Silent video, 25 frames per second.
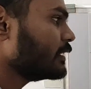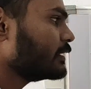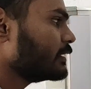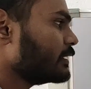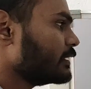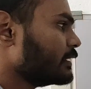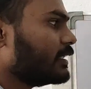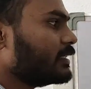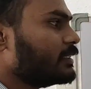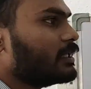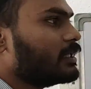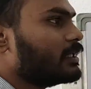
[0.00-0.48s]

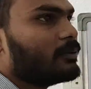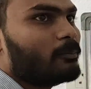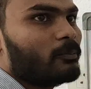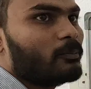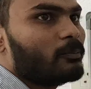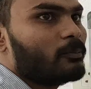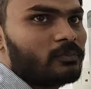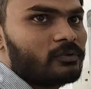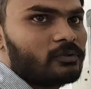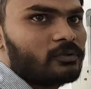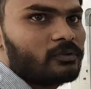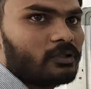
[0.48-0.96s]
then
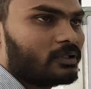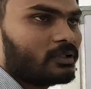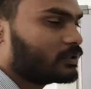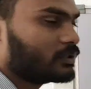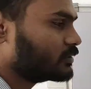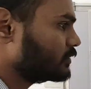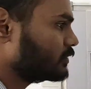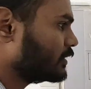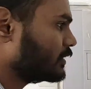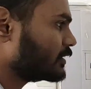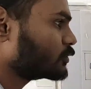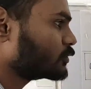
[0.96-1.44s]

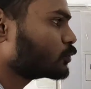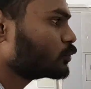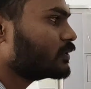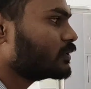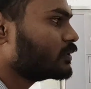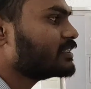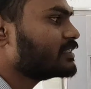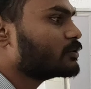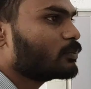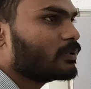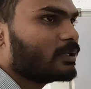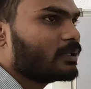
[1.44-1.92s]
the
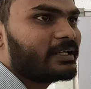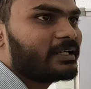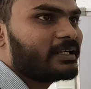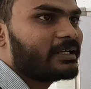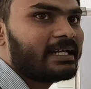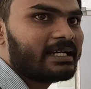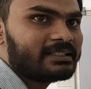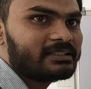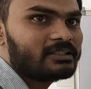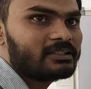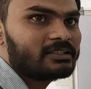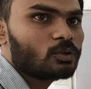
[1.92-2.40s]
students will be
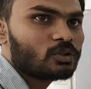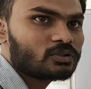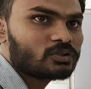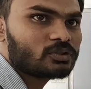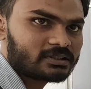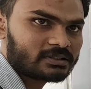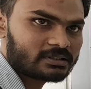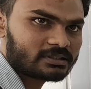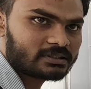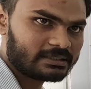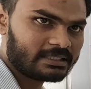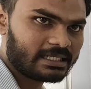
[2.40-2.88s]
get those